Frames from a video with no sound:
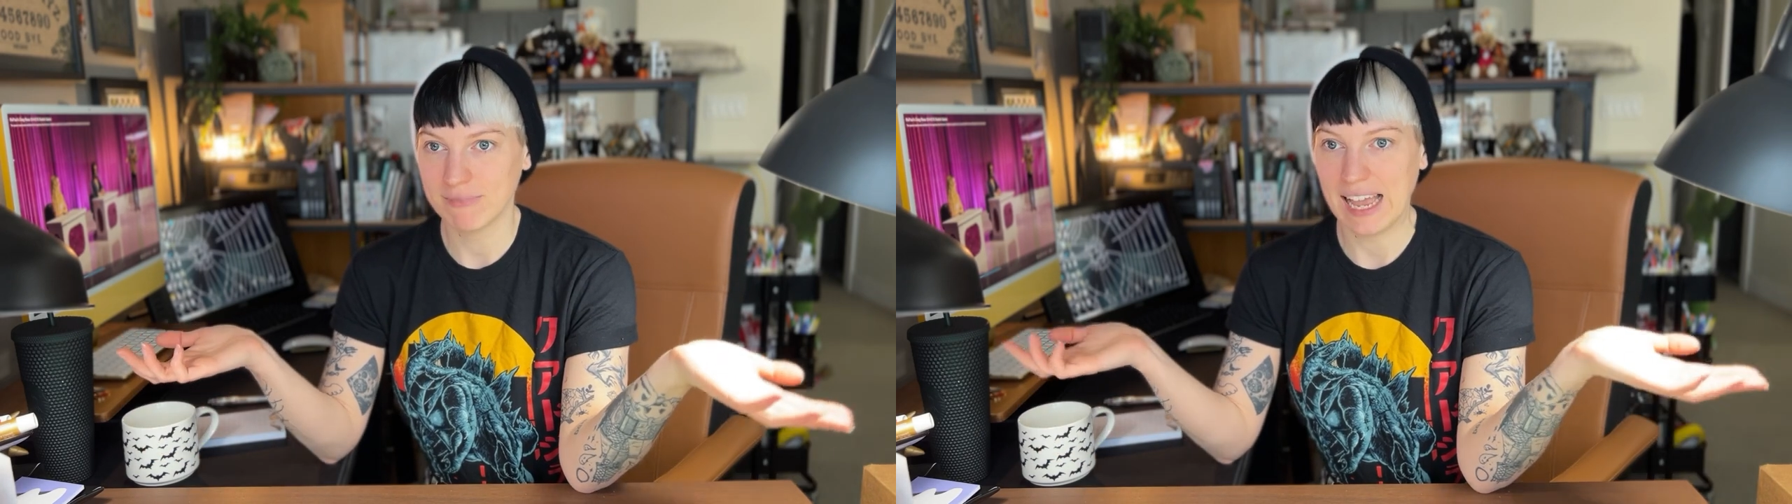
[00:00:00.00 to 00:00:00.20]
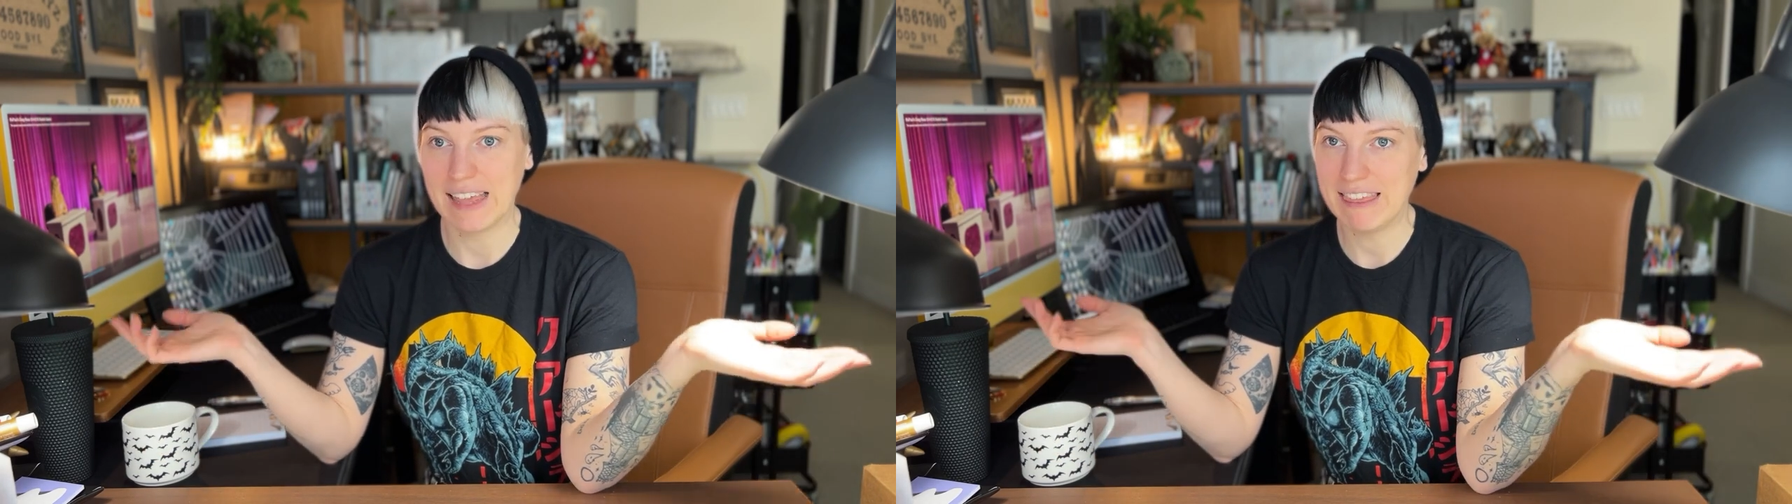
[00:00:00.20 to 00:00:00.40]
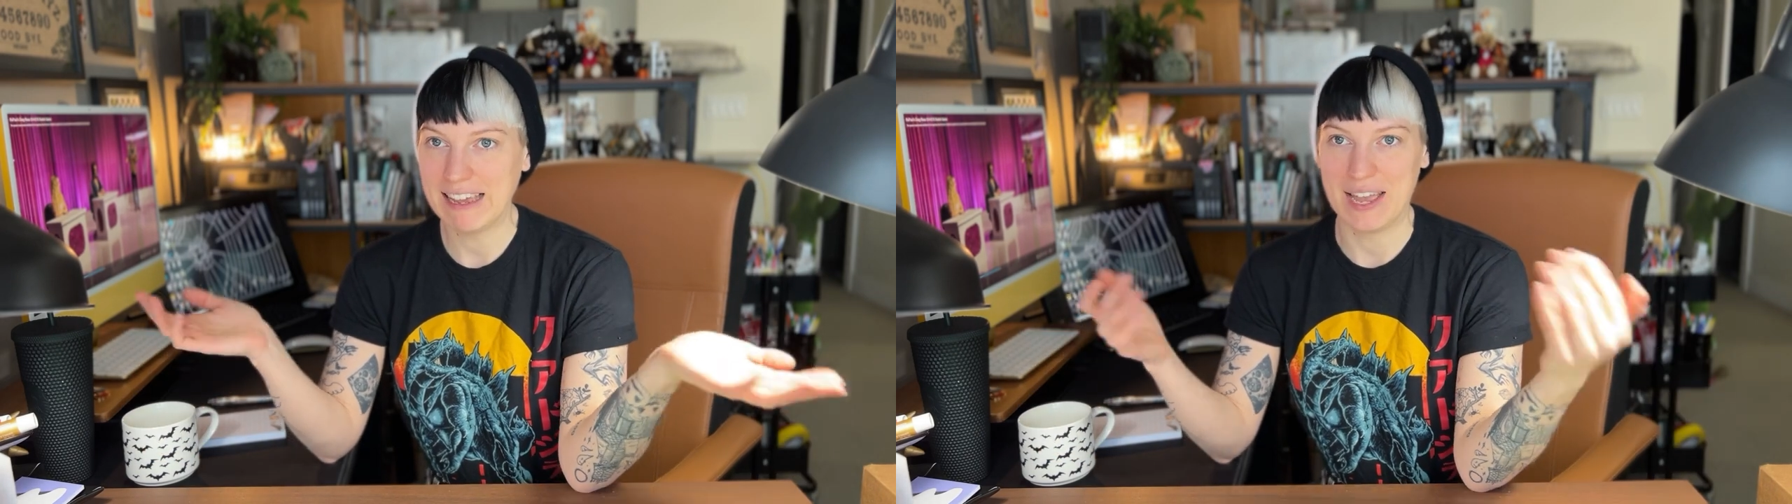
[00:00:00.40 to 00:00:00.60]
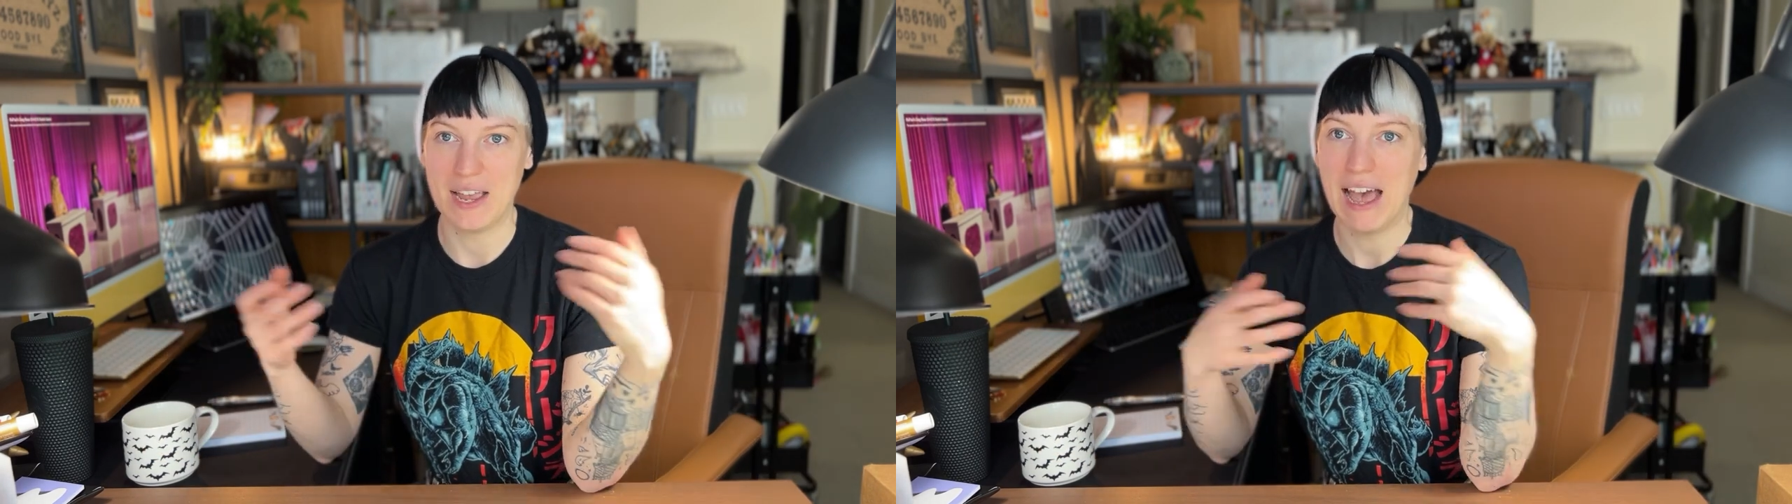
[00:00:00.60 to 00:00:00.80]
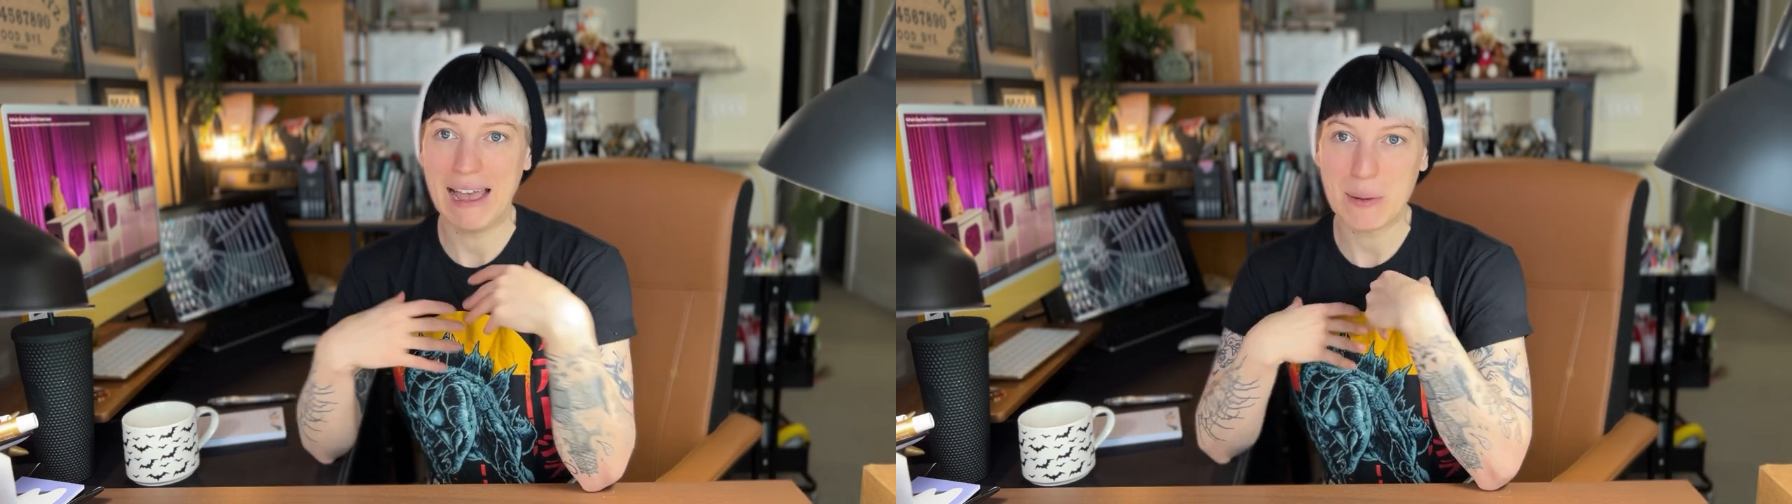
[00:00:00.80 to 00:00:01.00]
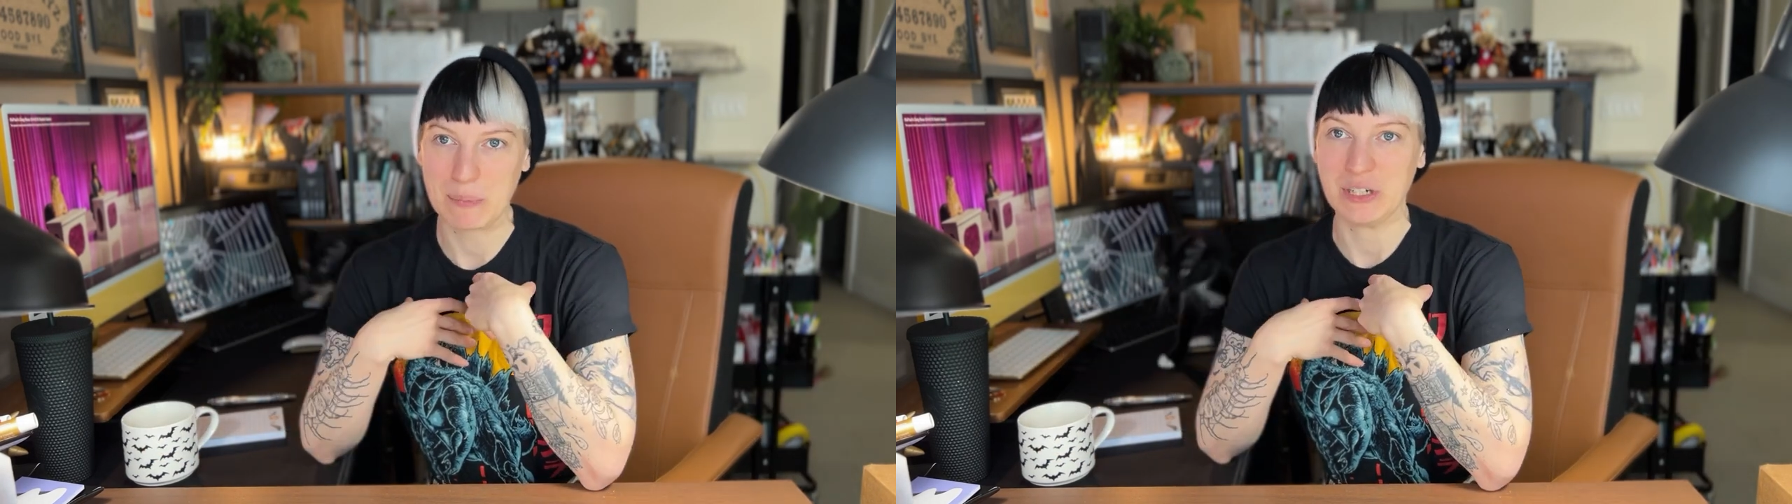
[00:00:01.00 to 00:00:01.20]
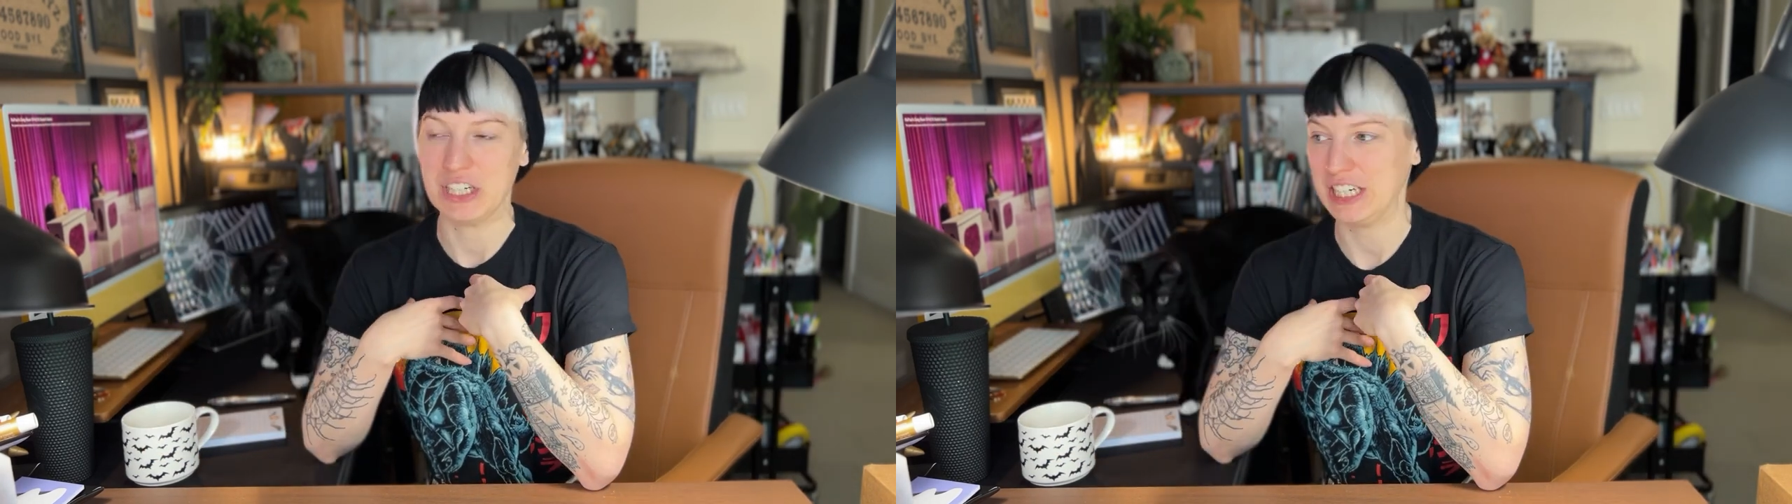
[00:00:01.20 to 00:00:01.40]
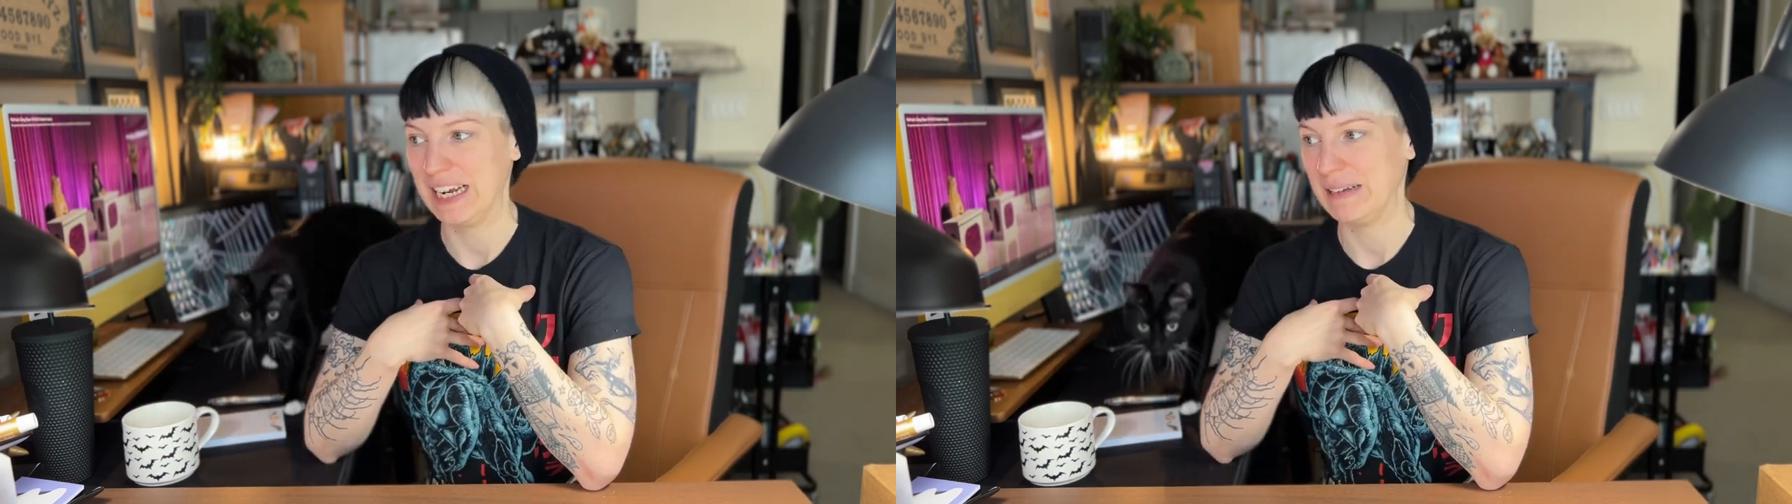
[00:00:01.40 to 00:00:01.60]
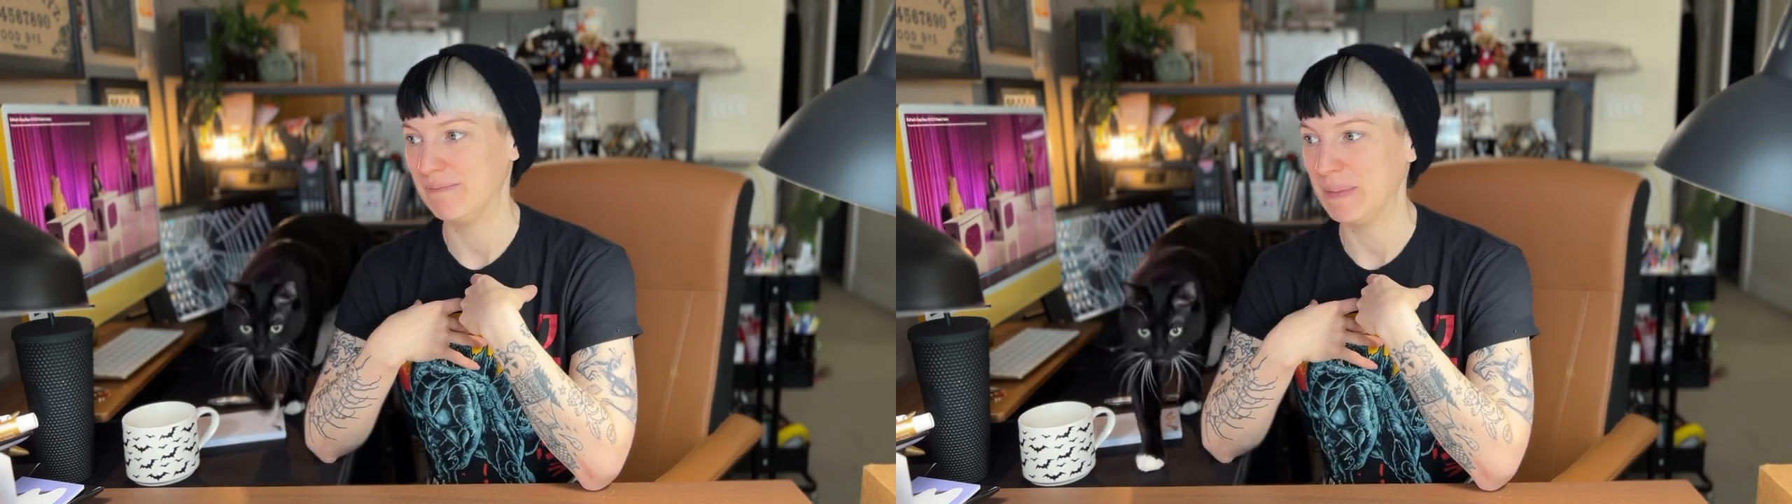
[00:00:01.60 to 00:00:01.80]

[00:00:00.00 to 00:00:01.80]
I think I, I appreciate